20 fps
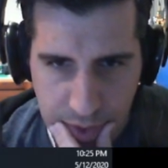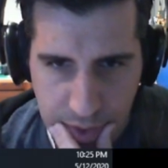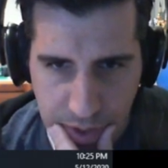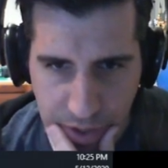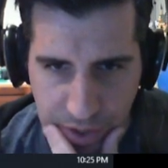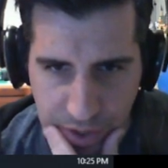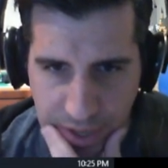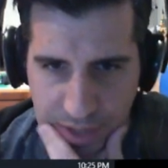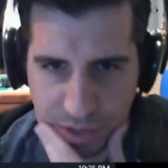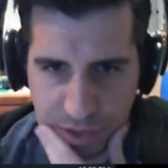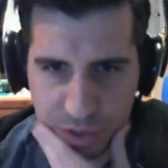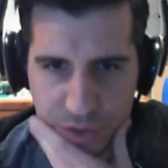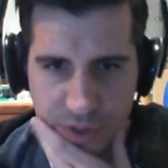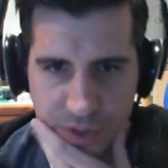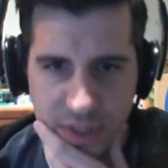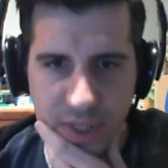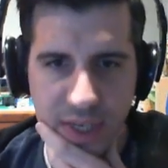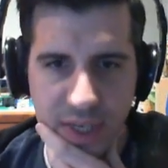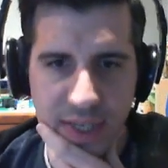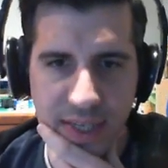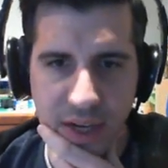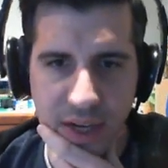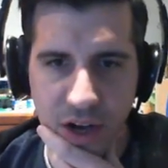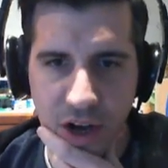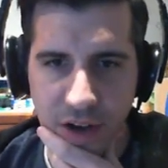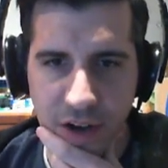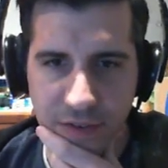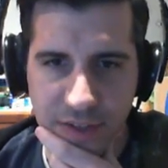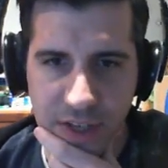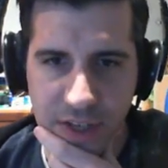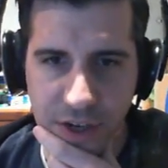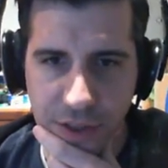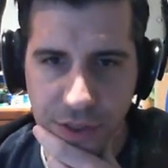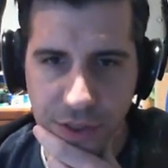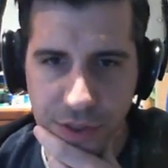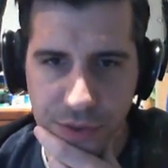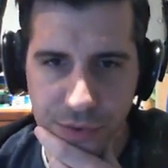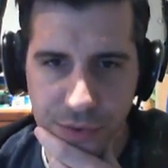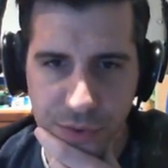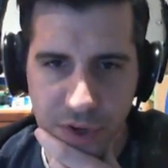okay, so C is at offset
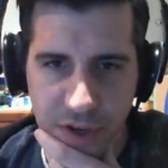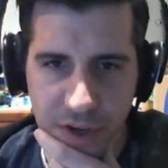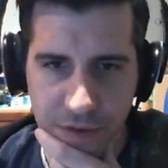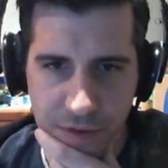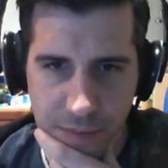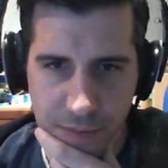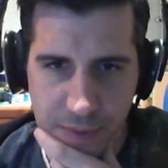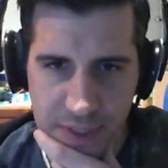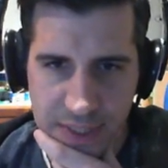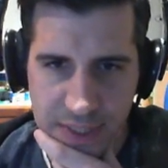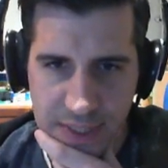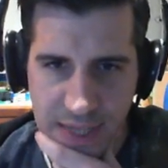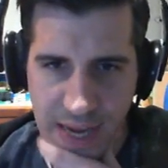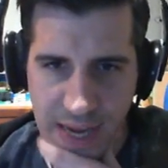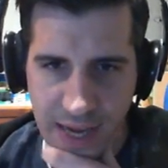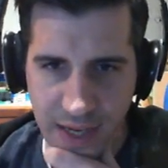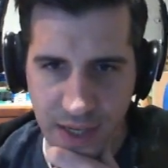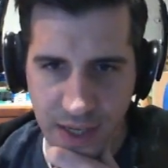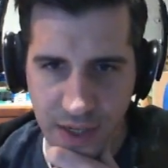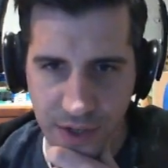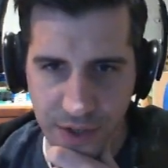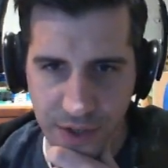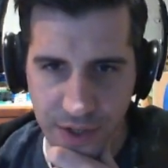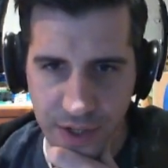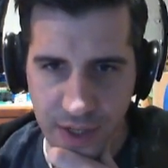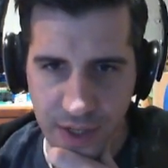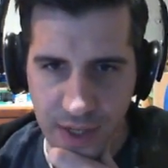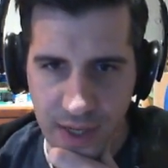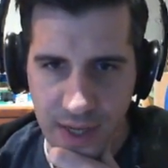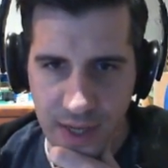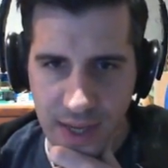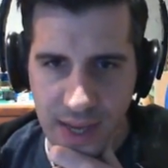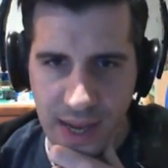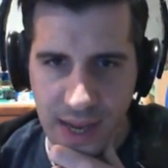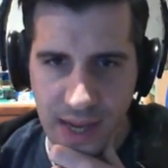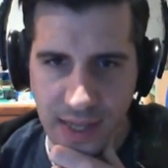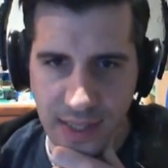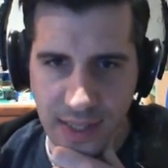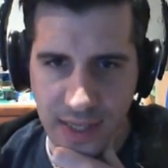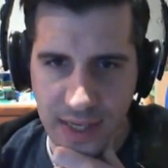3 from the stack here,
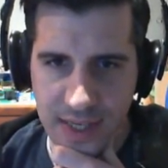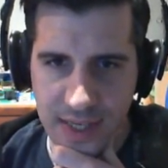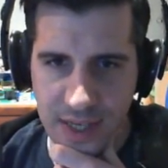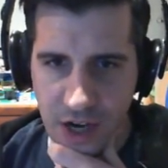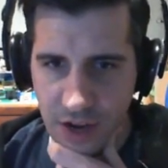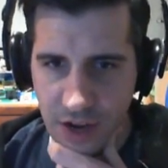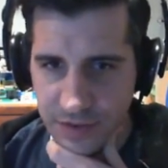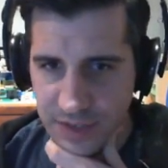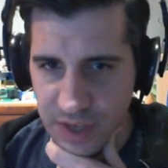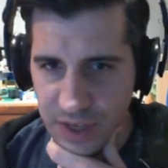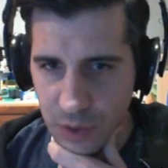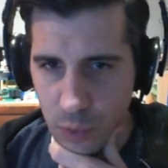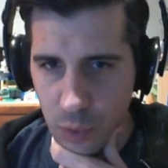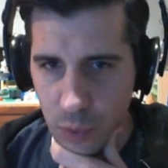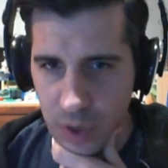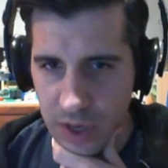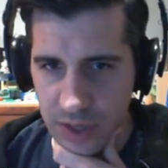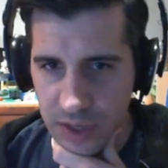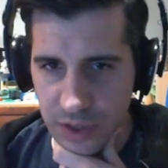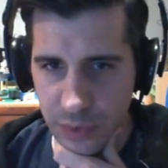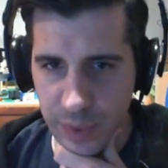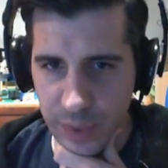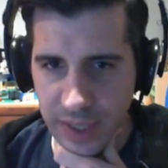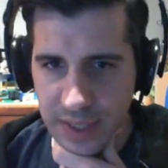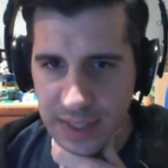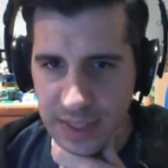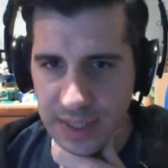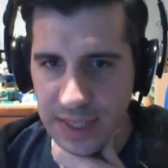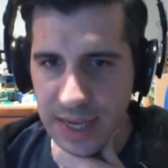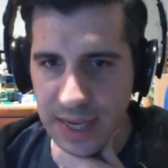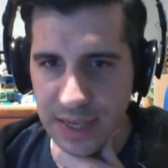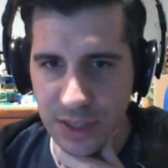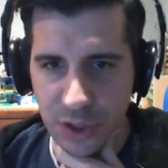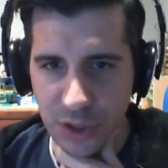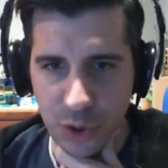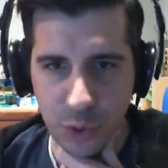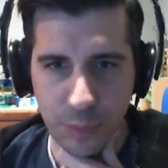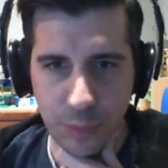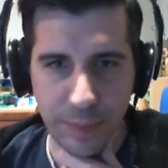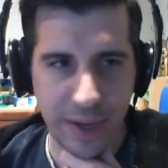and D is at offset 1. So we can see that it's
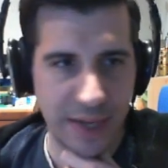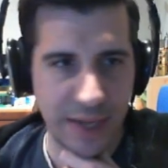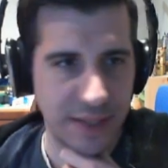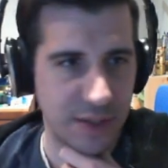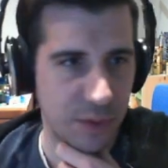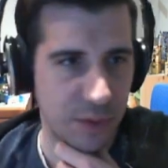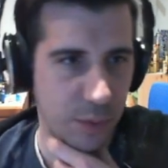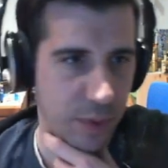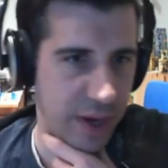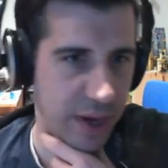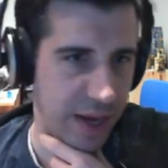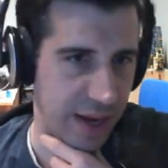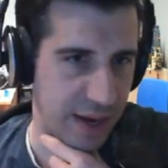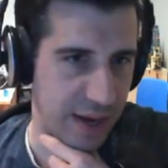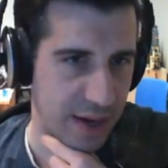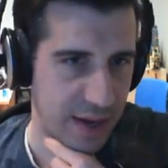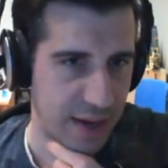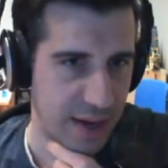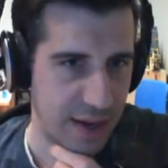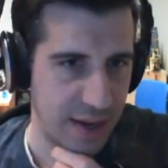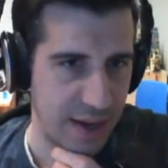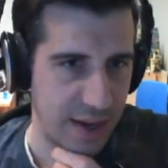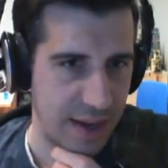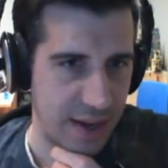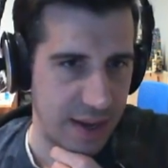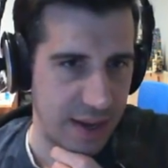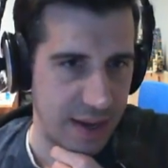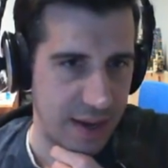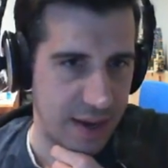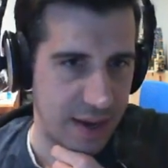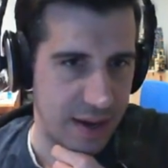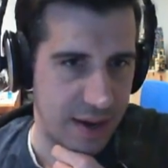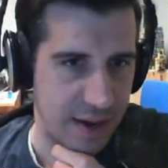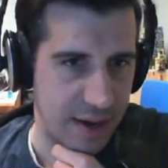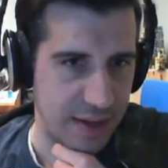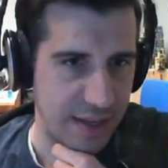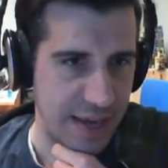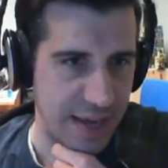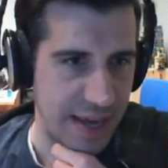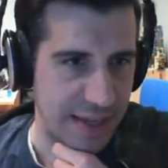2 bytes away.
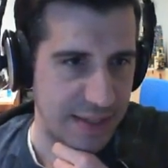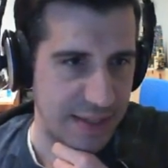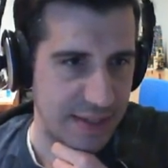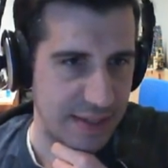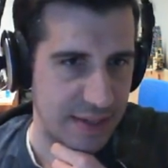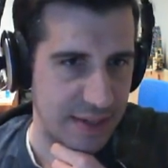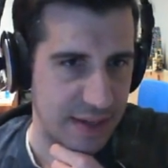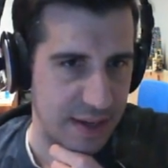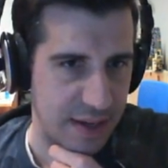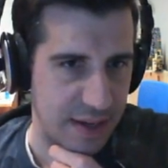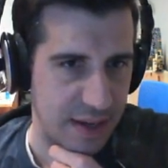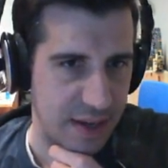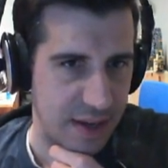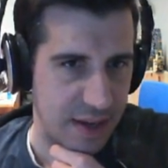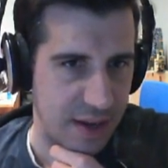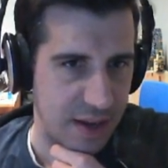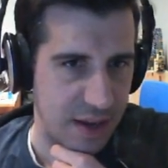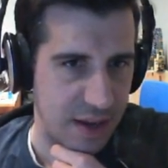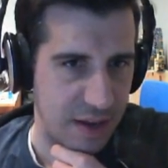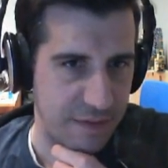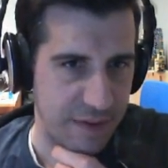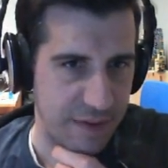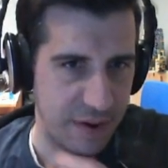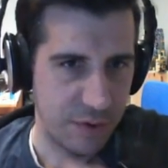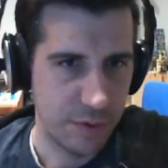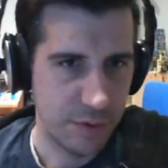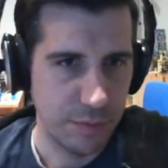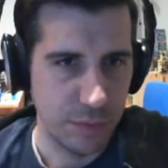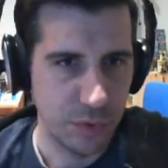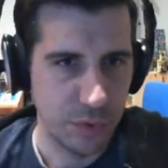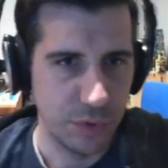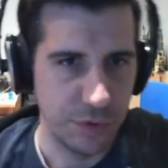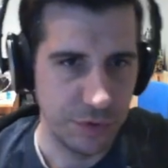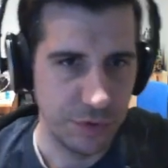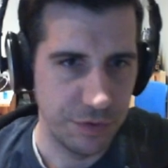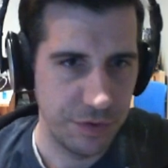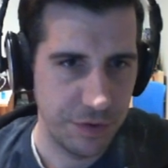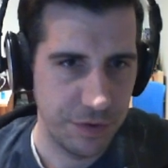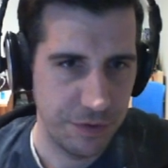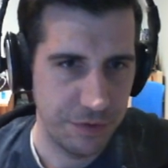Yet, if I
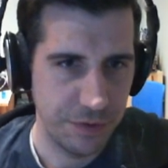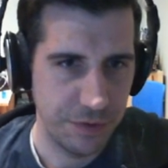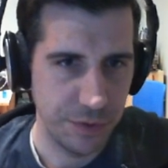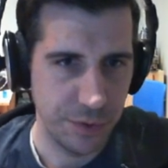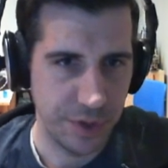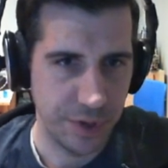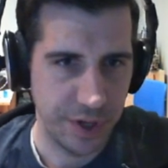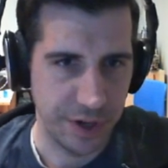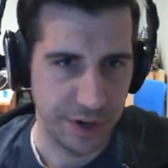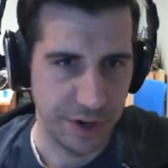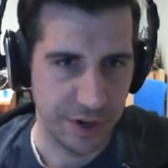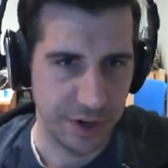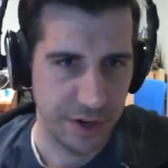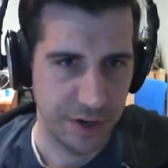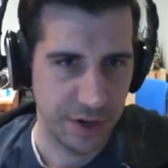remove foo here,